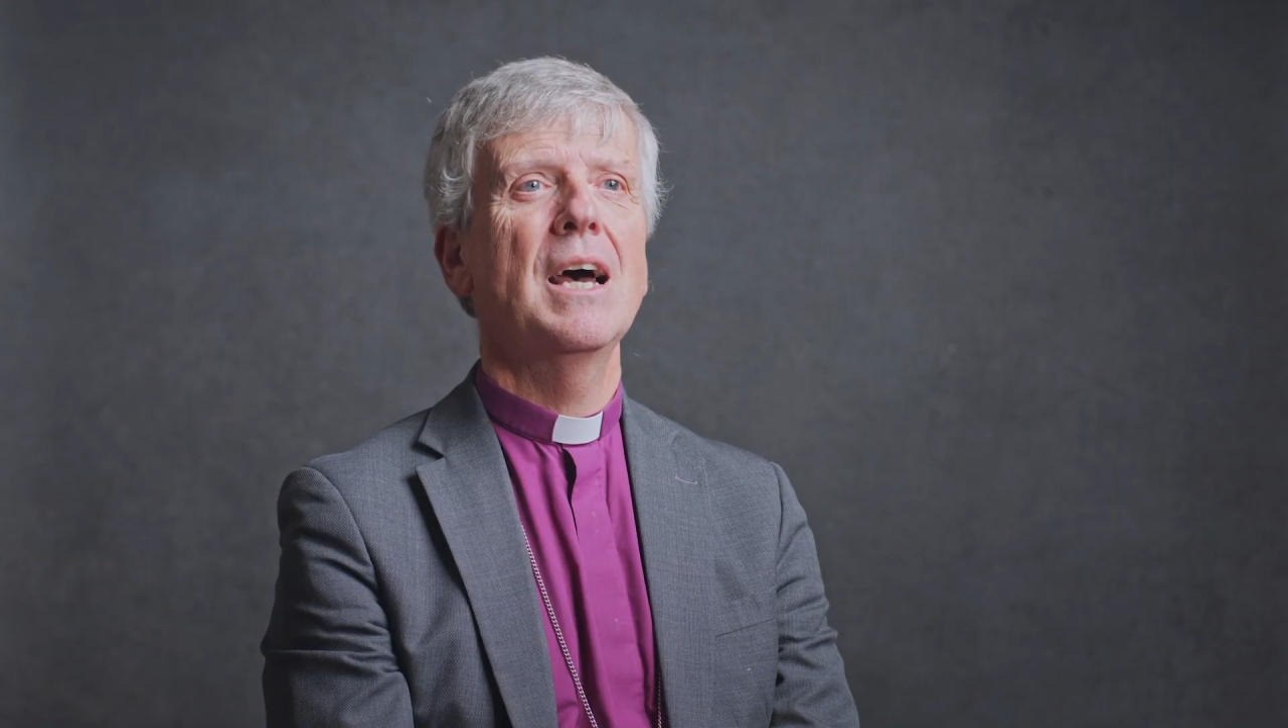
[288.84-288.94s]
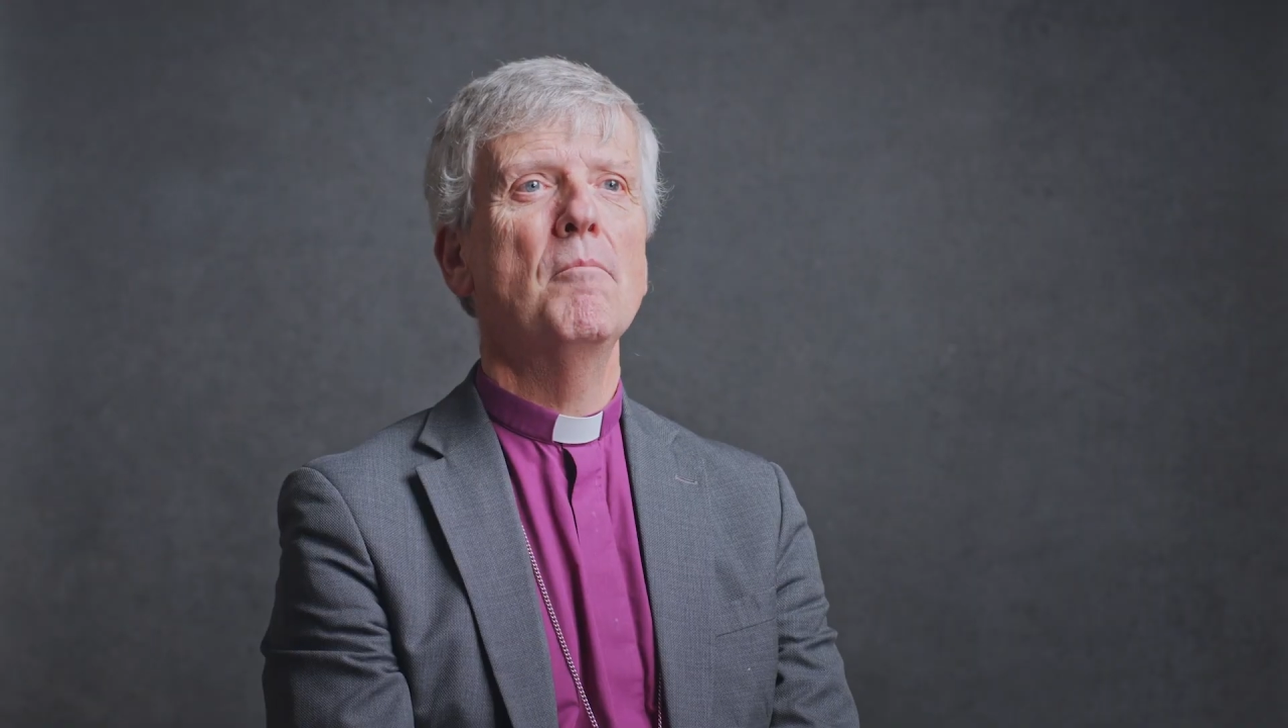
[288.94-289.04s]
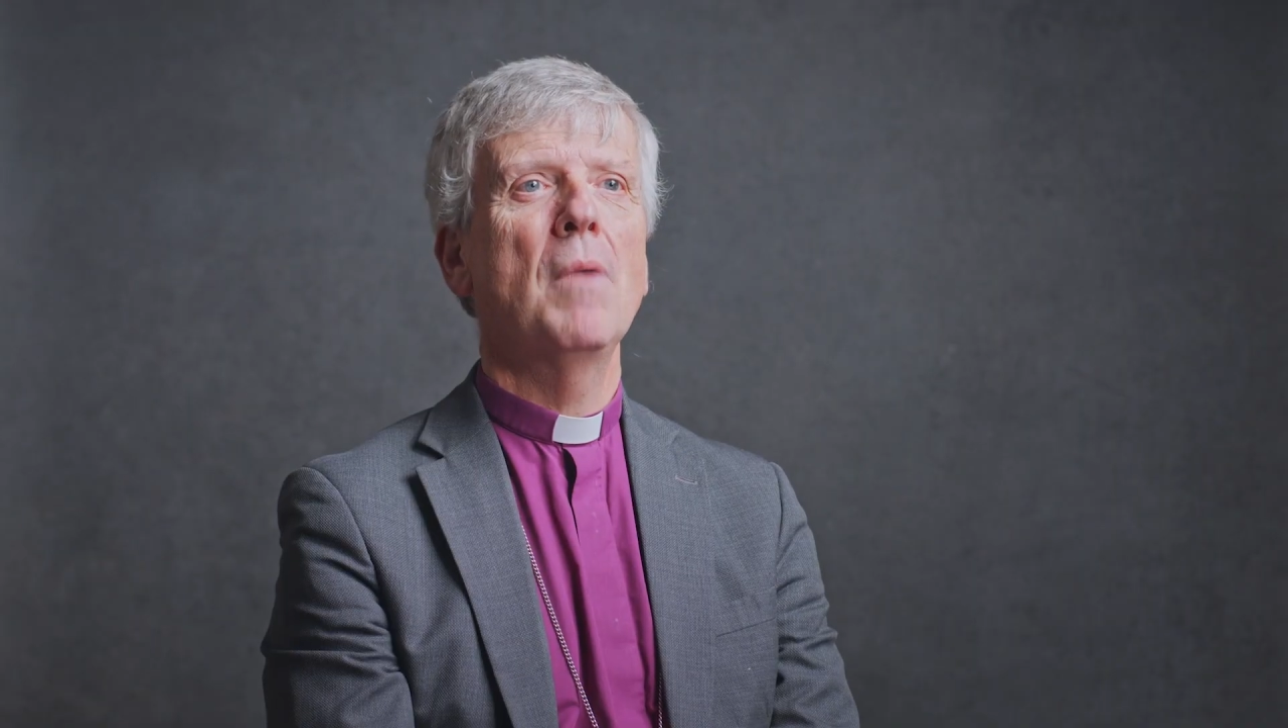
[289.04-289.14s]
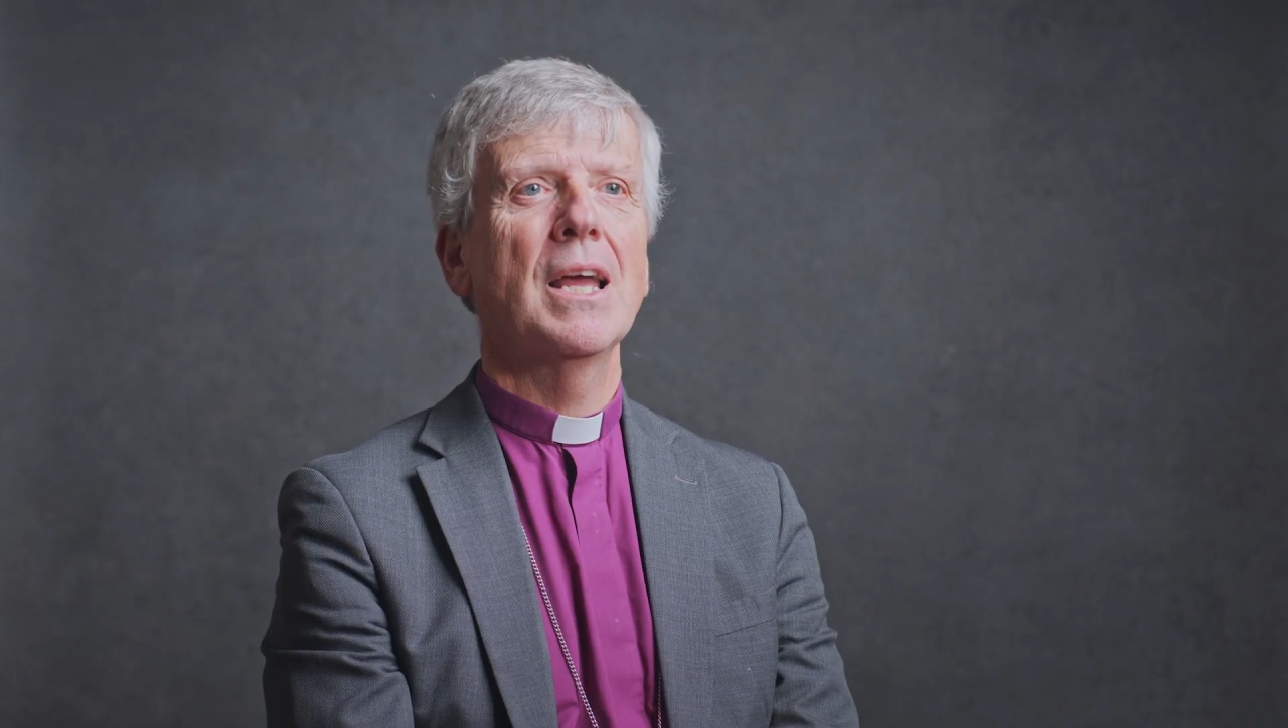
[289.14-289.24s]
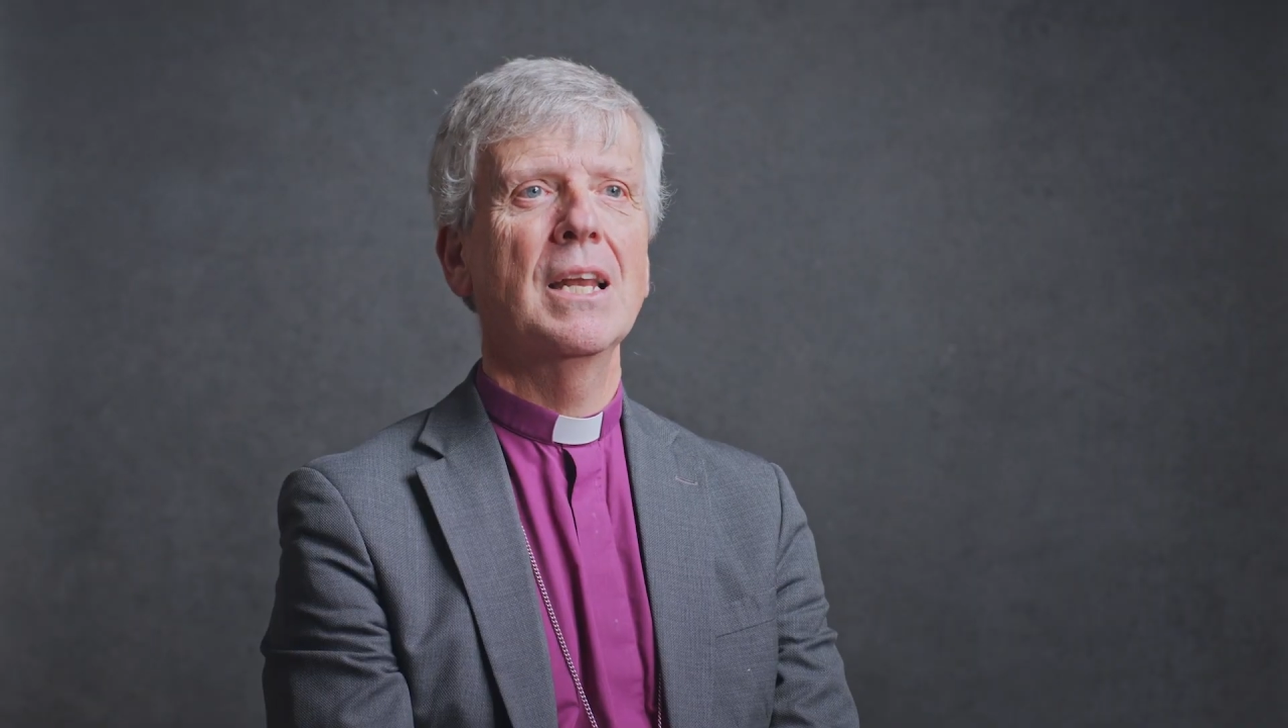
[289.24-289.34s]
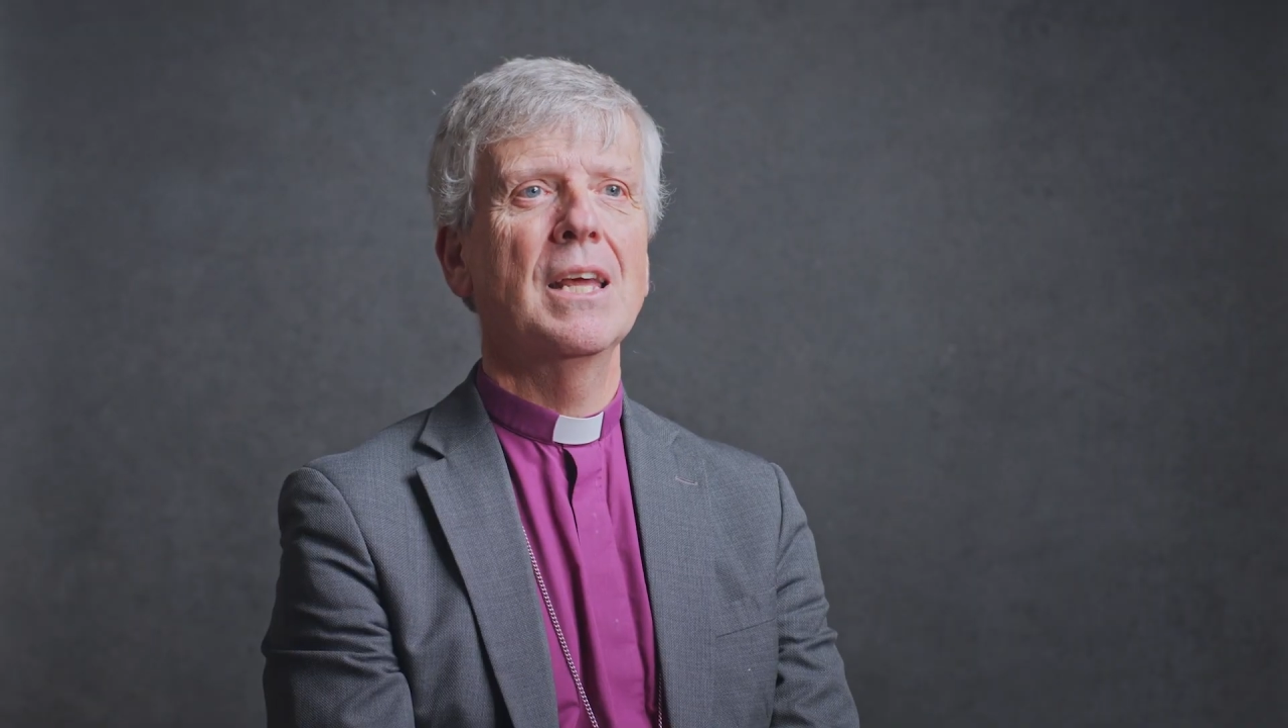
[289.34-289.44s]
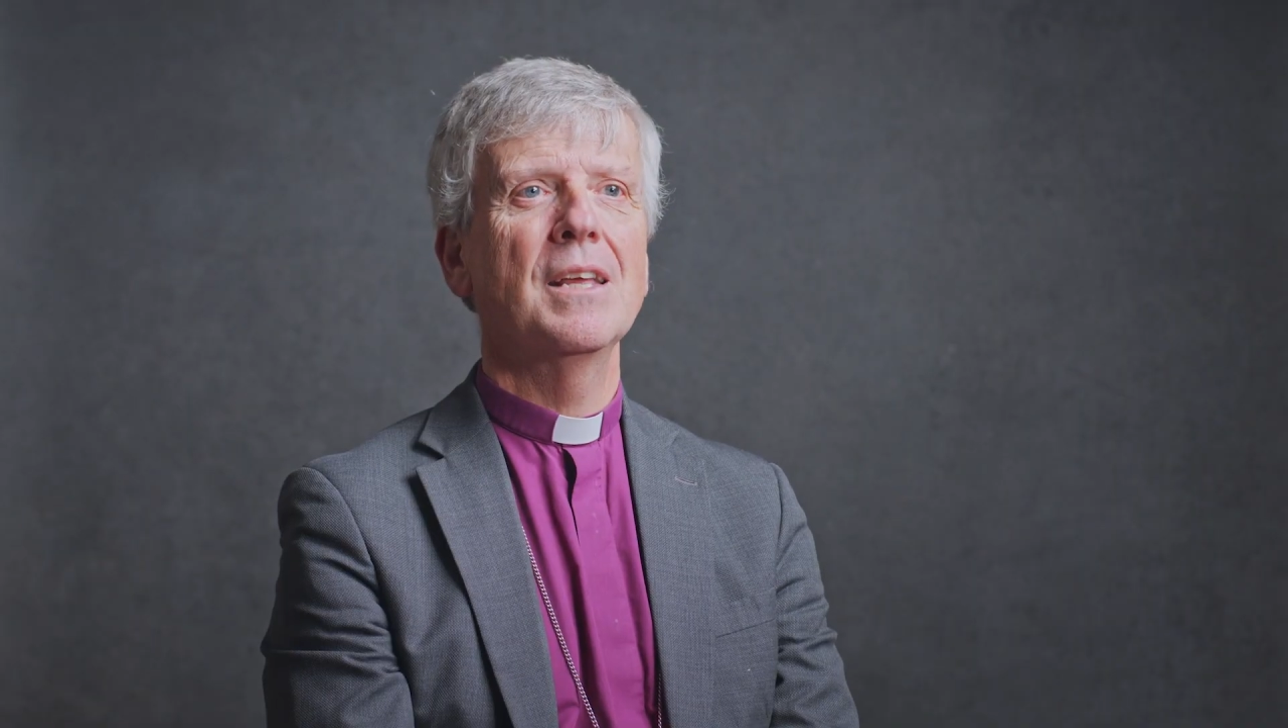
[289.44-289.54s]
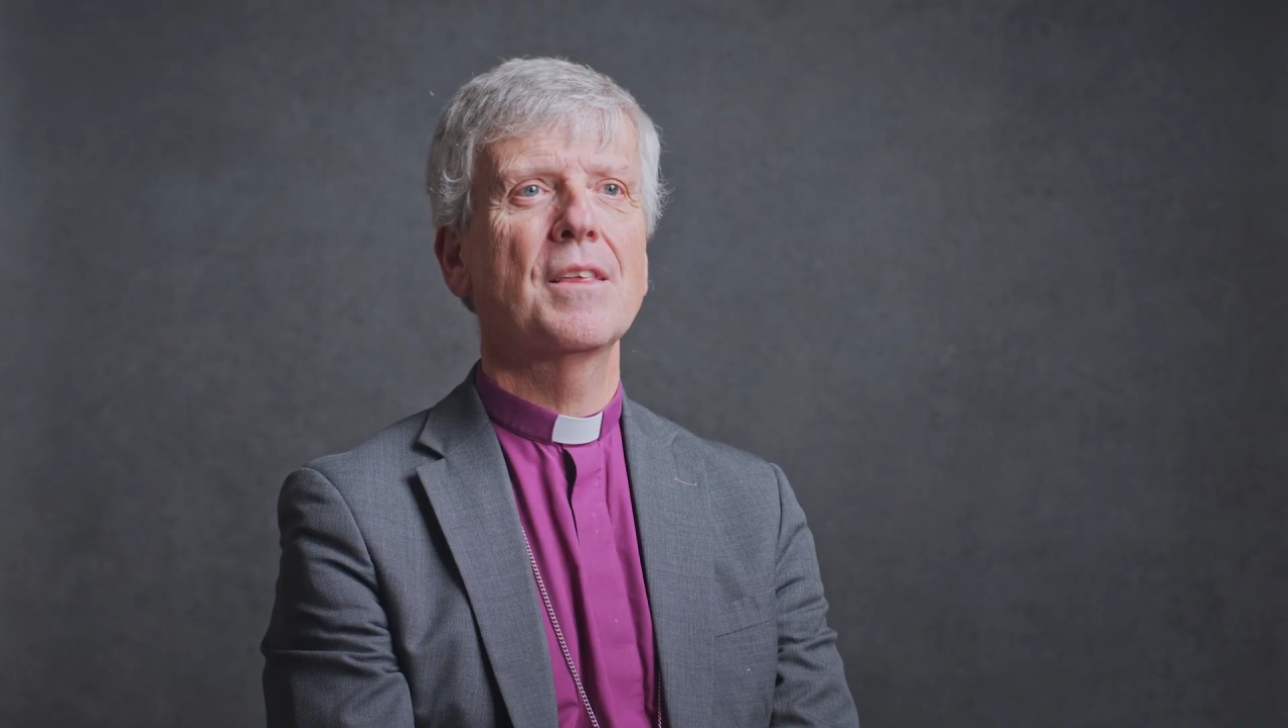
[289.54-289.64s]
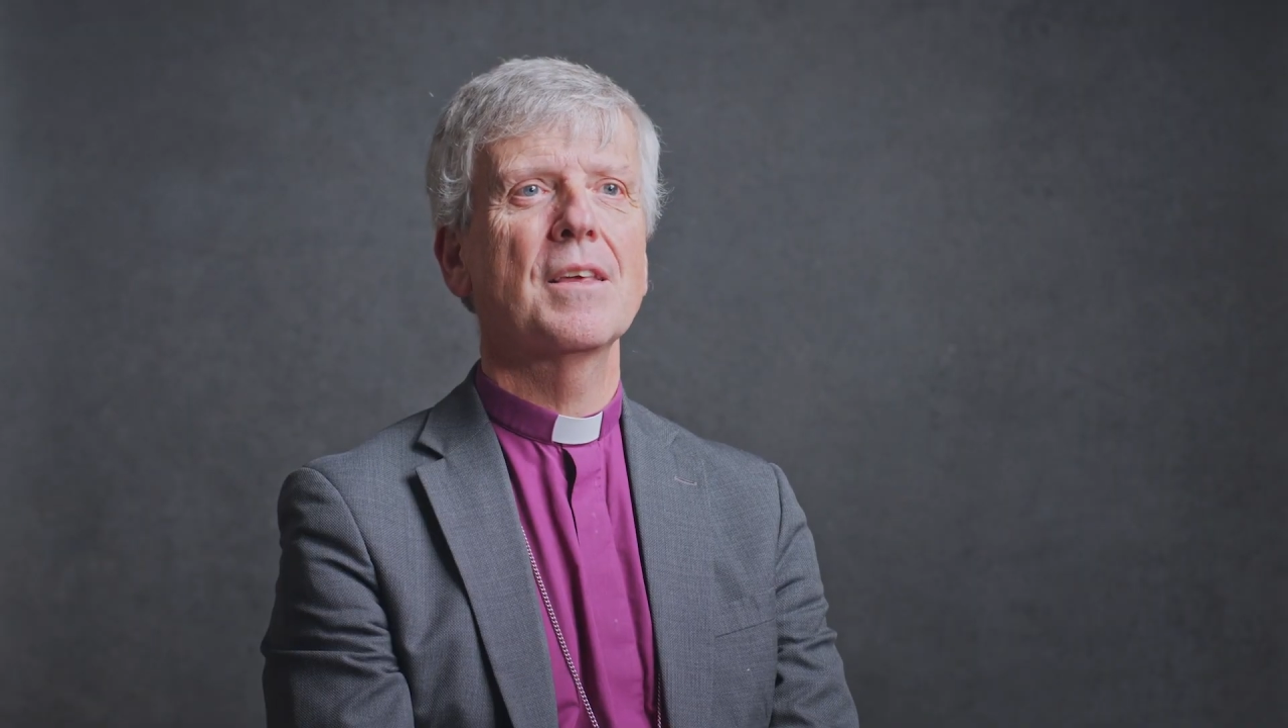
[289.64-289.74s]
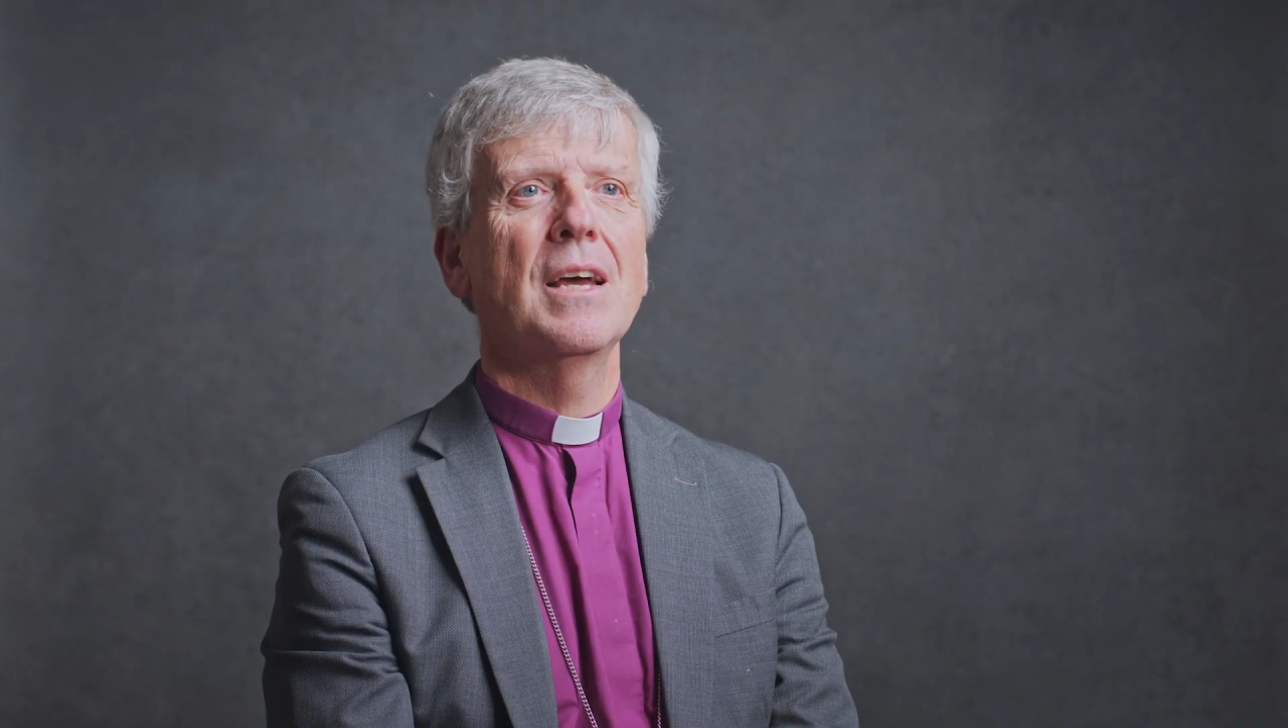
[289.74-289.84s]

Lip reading: might lead